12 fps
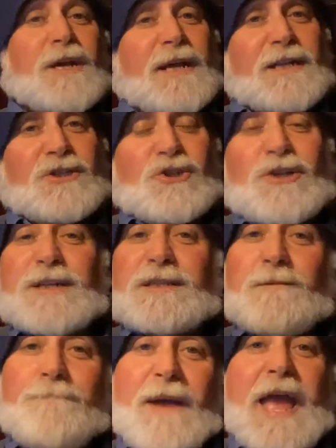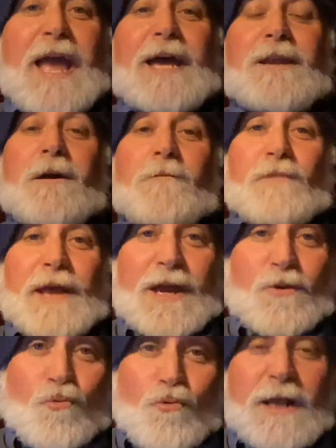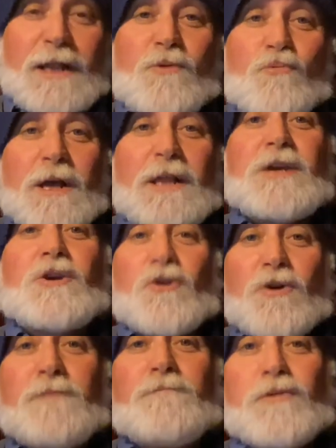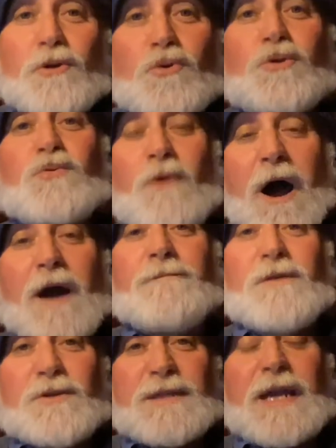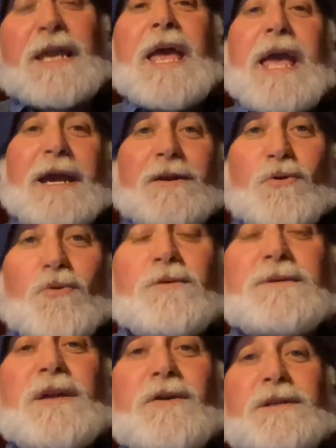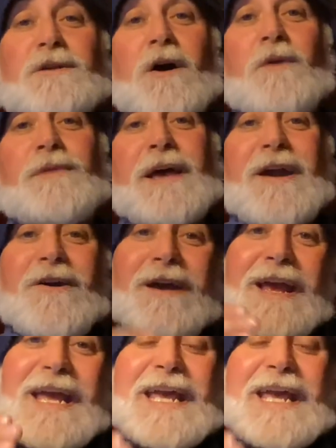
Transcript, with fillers: It's just a band playing really, really good blues rock music. And who's their guitar player?